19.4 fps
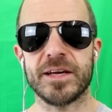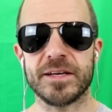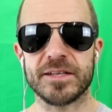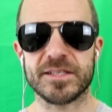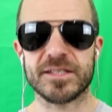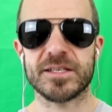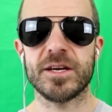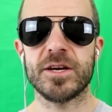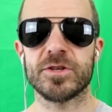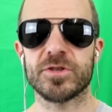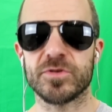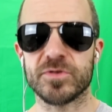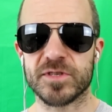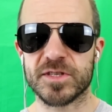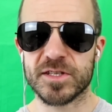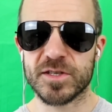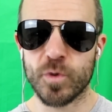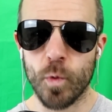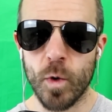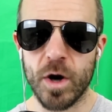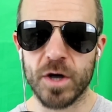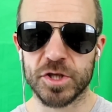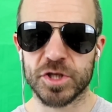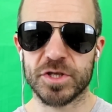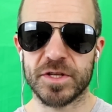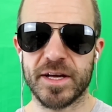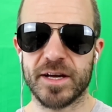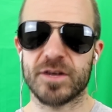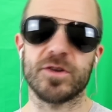is to
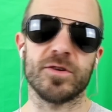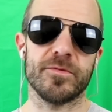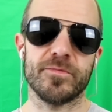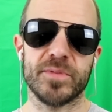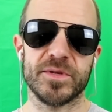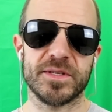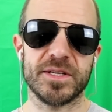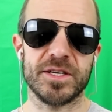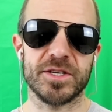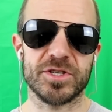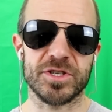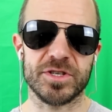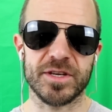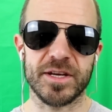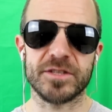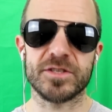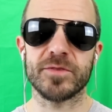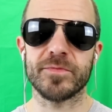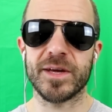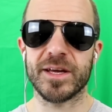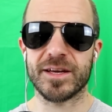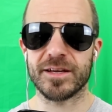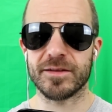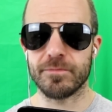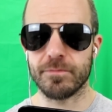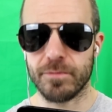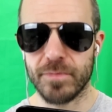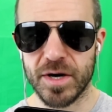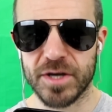squash that competition and to make
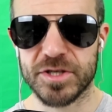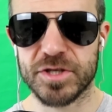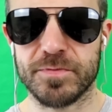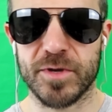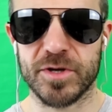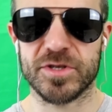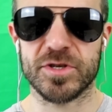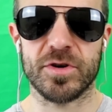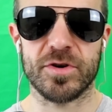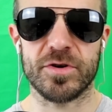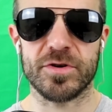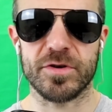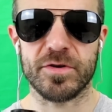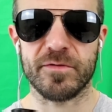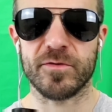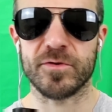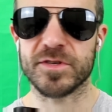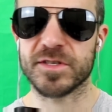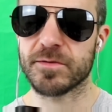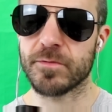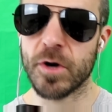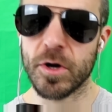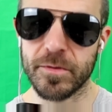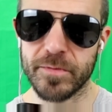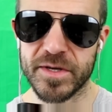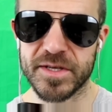it much, much harder for small